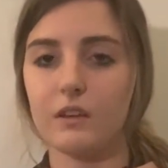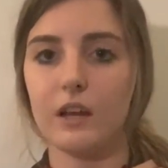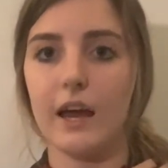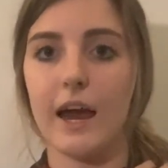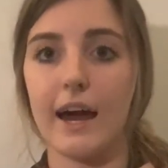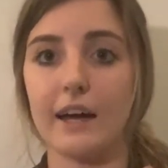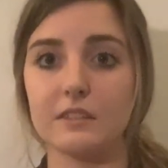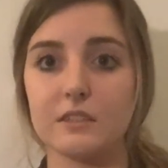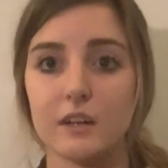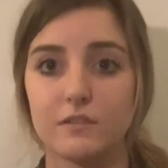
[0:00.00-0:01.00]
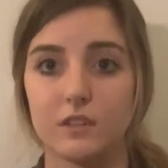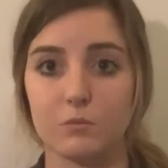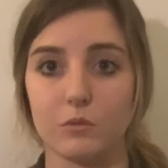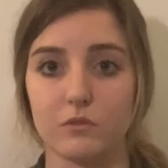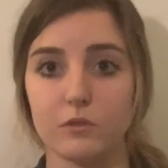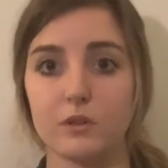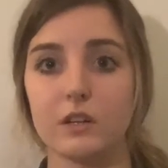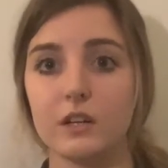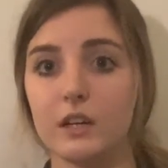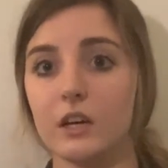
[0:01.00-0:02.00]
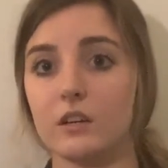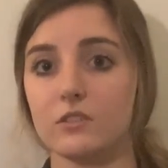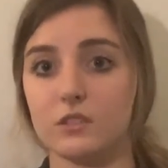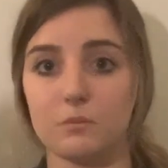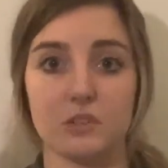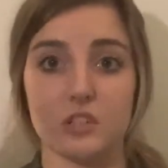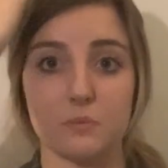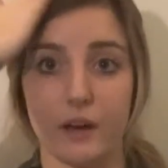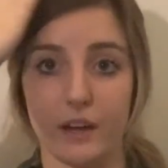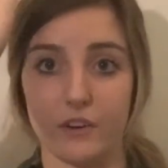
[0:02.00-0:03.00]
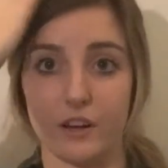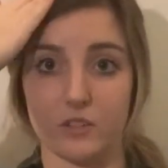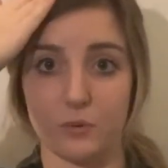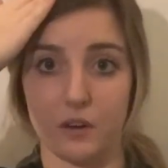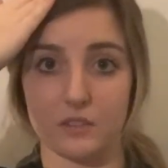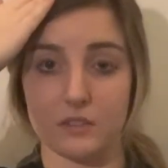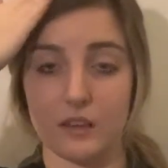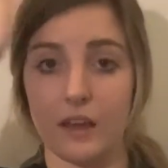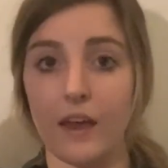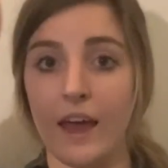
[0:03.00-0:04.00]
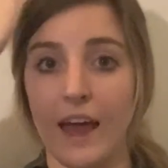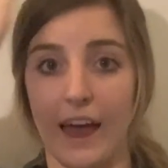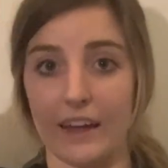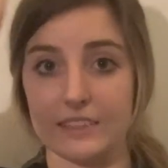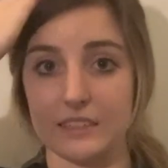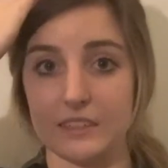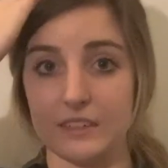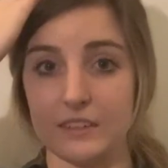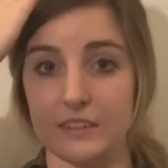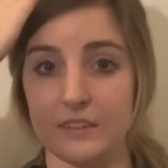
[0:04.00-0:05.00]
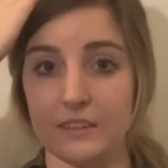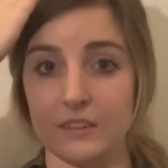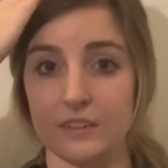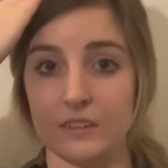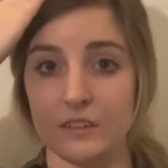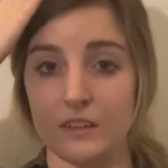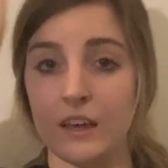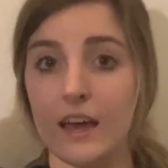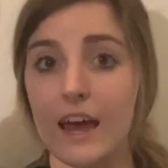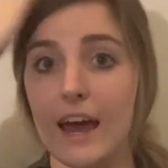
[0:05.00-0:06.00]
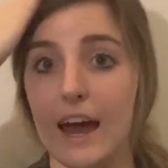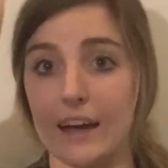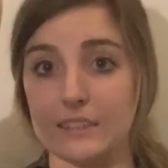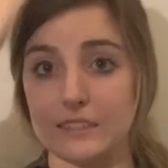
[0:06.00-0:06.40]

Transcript: Hat, I've done before. You simply just pat your head twice. Hat. Hat.